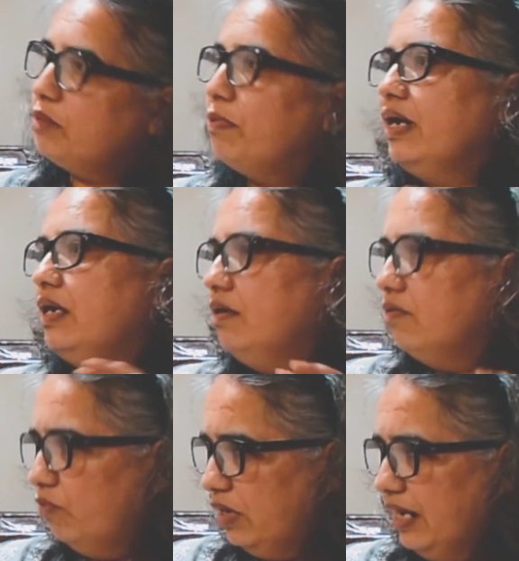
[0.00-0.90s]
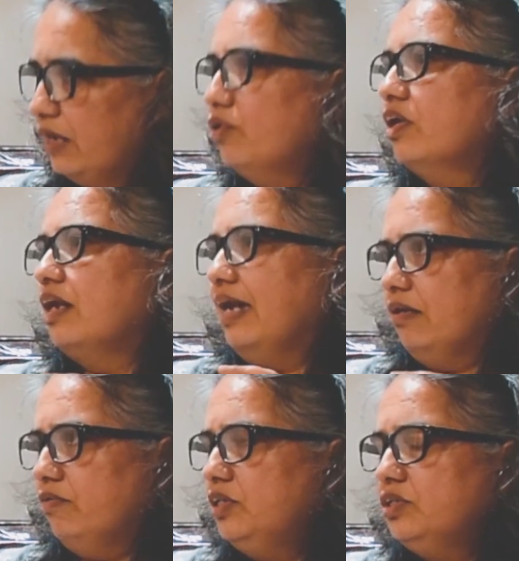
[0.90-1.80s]
my vernacular
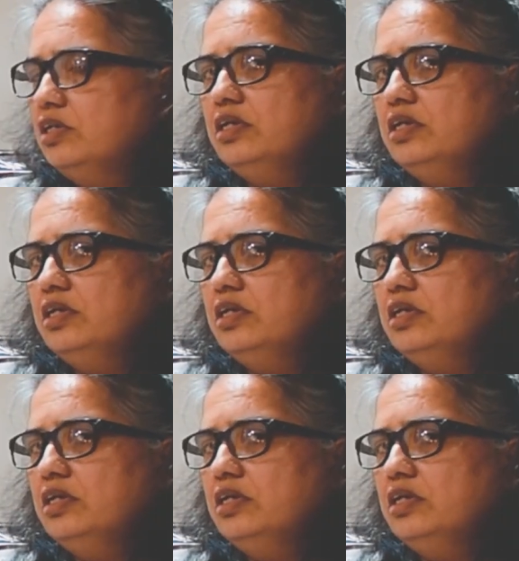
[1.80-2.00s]
language,